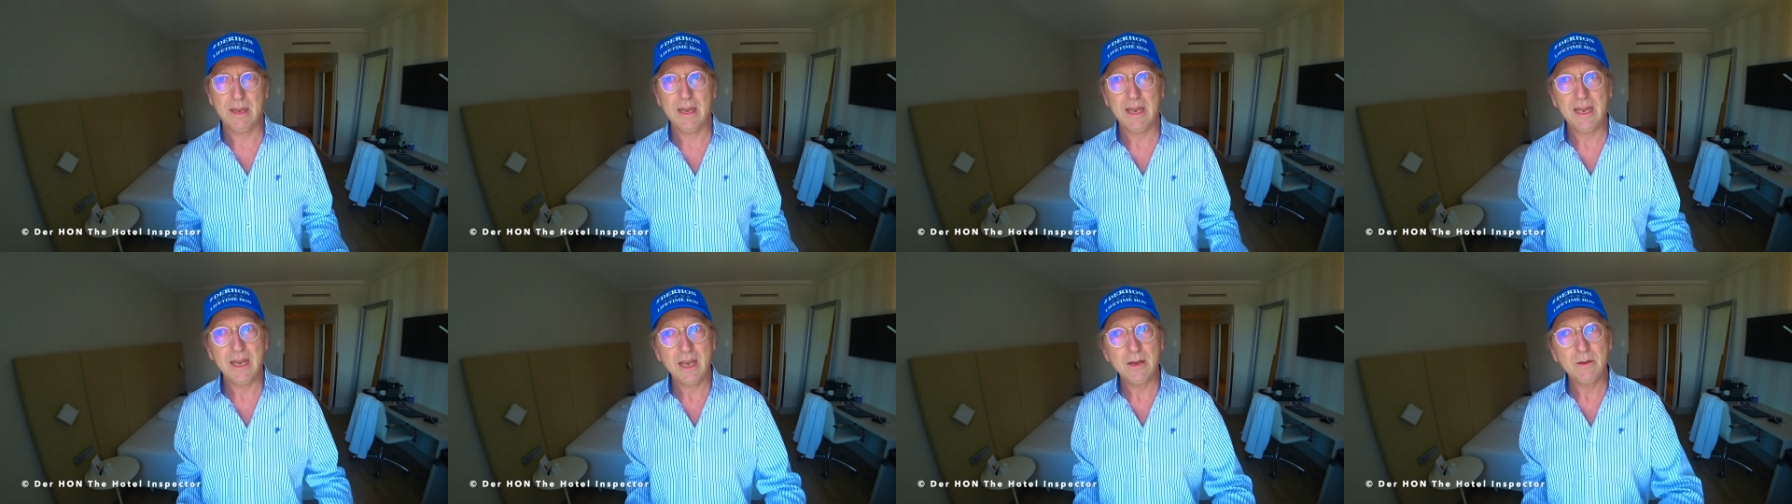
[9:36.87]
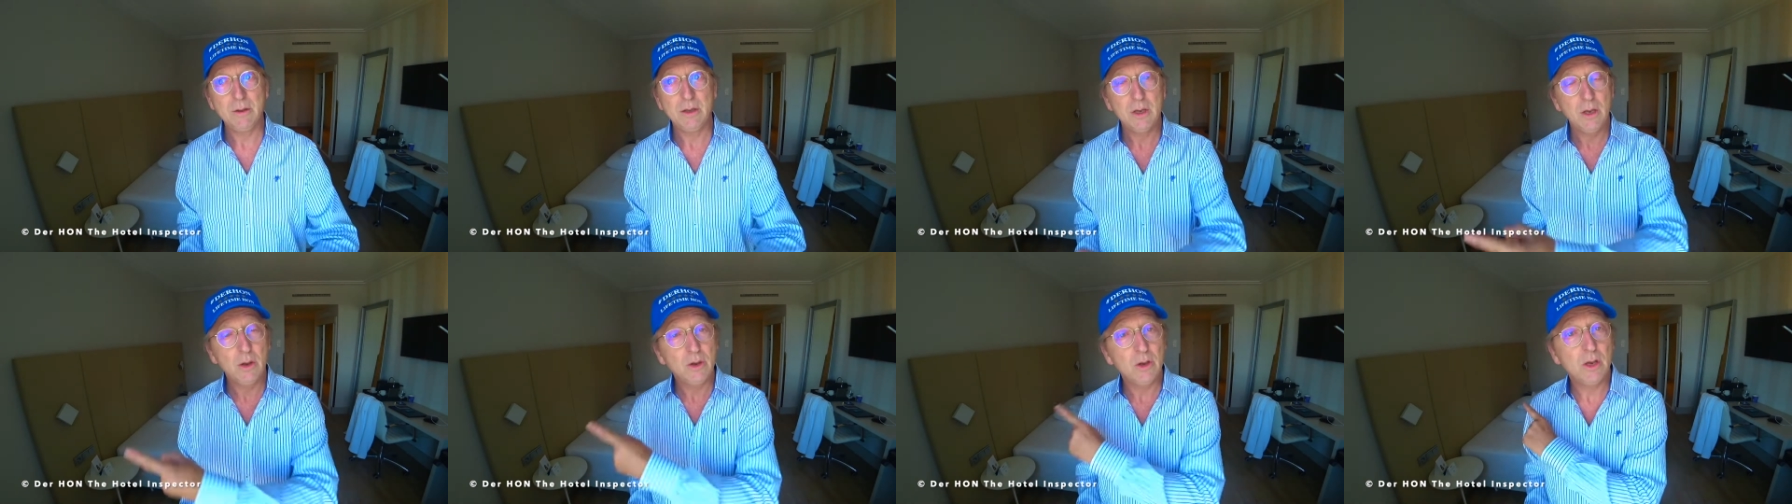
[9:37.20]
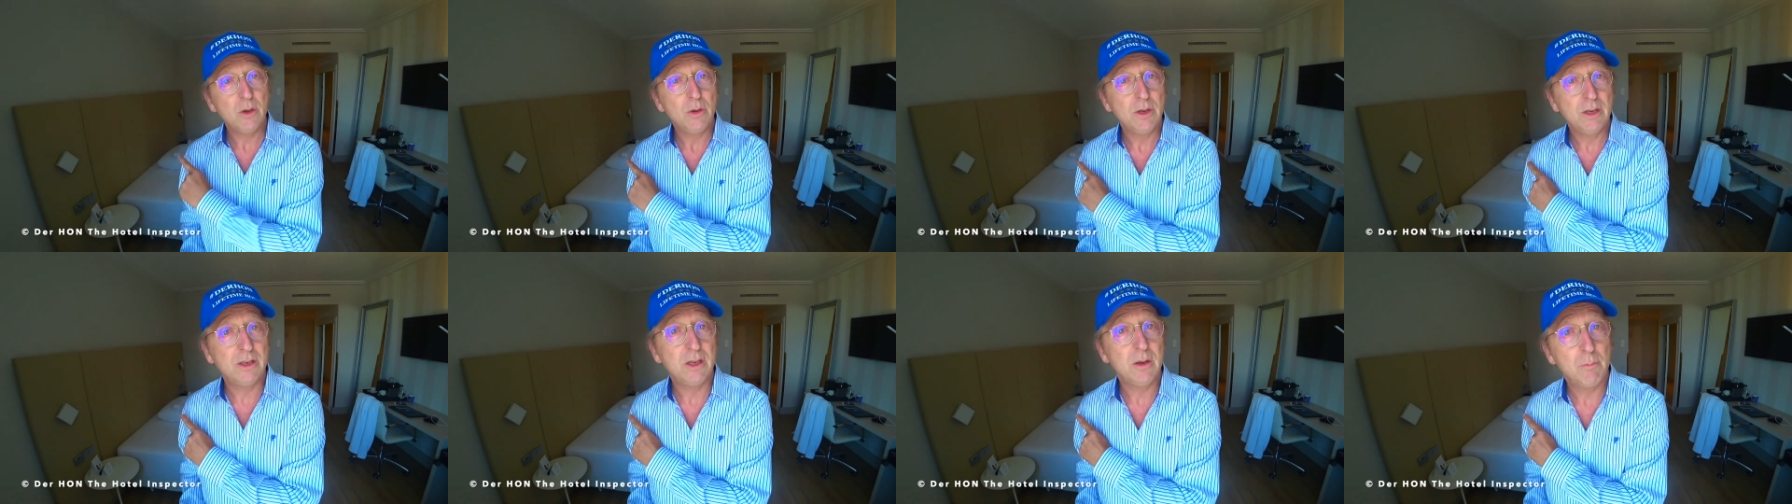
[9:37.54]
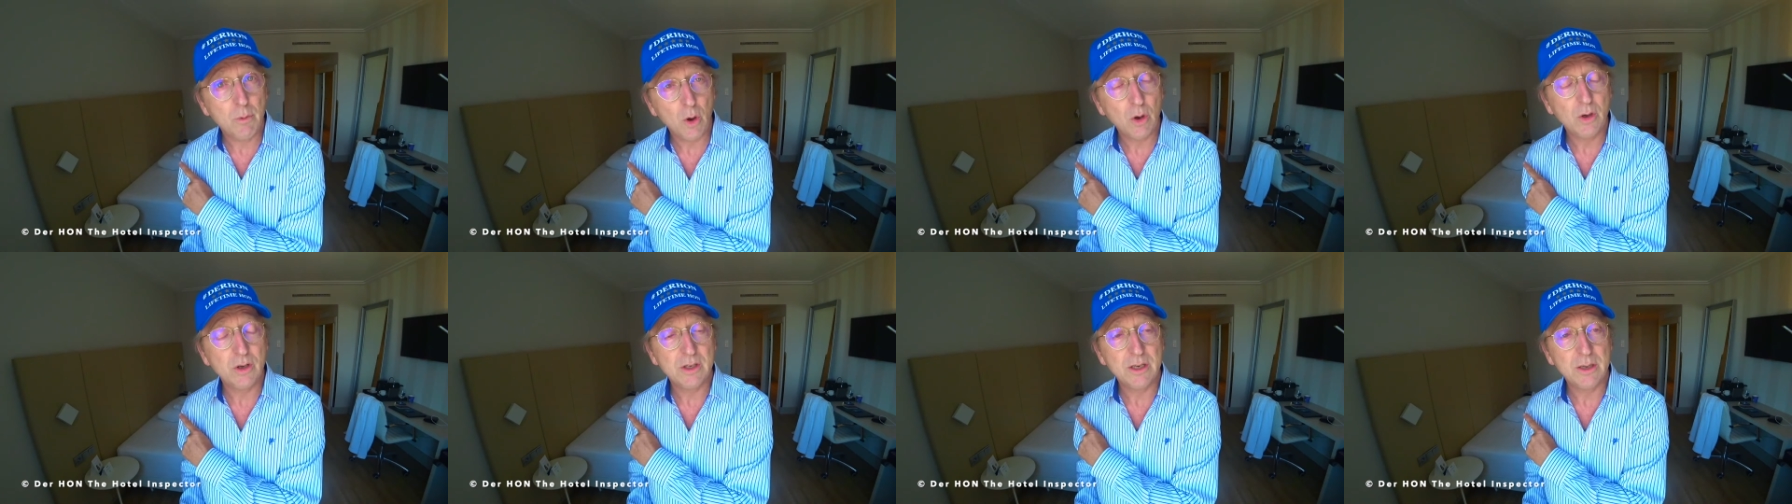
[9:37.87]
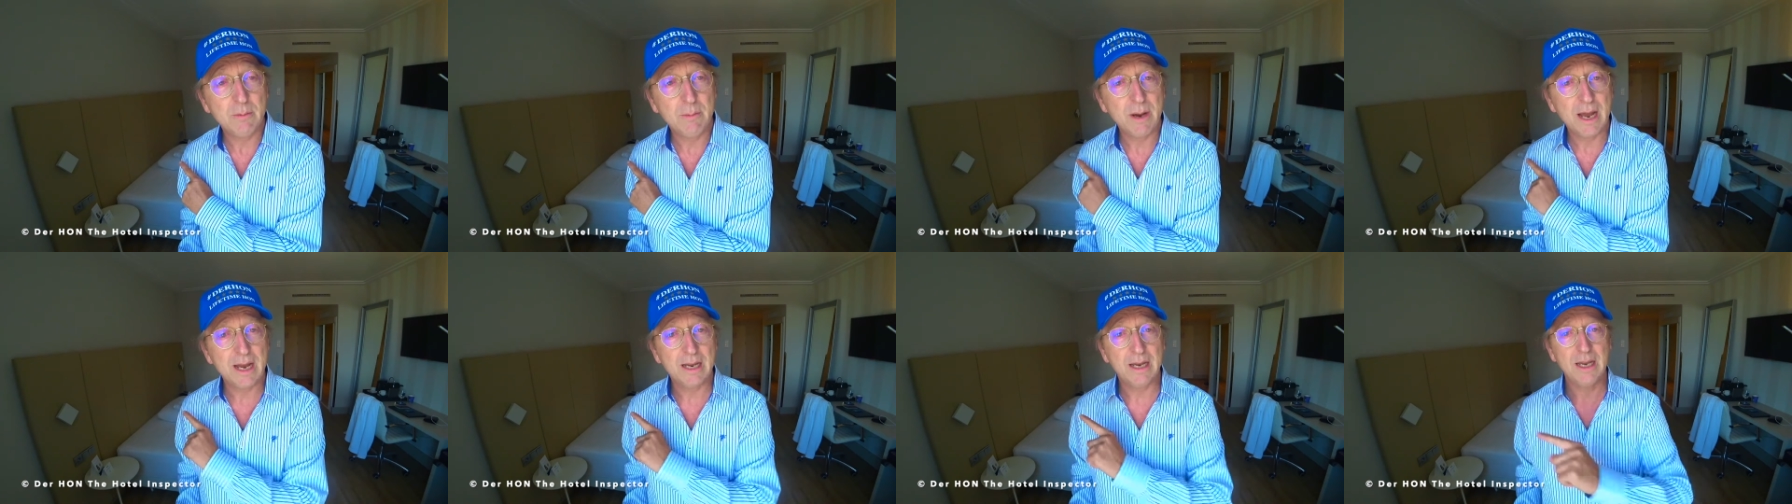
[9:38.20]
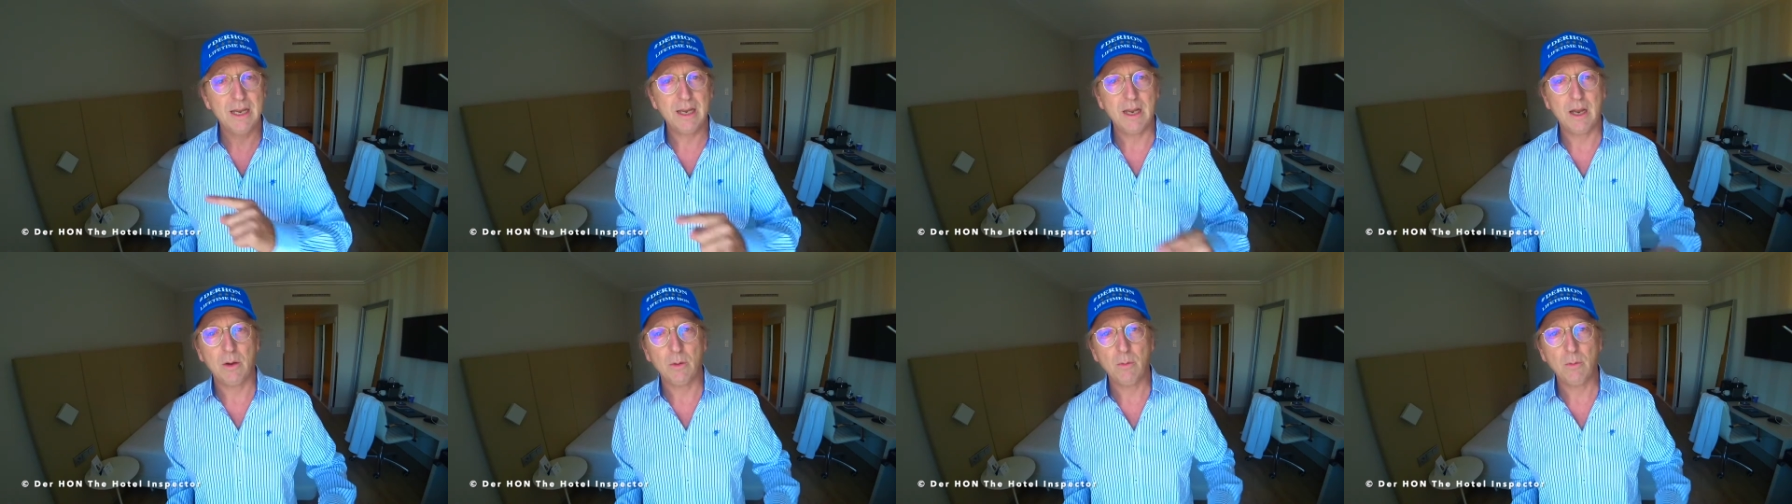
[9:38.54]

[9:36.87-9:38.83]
Even though there is a Moxie back here,